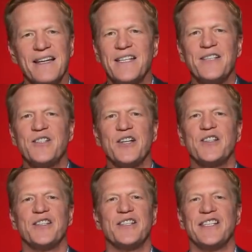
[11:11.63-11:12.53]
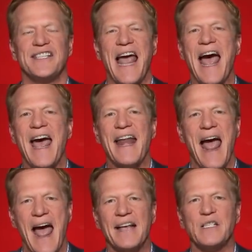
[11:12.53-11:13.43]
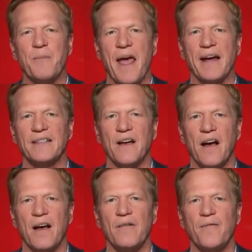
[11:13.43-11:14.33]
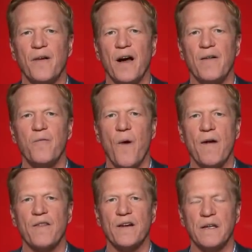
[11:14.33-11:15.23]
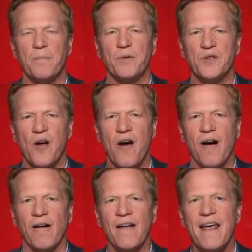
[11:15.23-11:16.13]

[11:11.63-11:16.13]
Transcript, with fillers: this is just the sad aspect of, of where the Clippers are,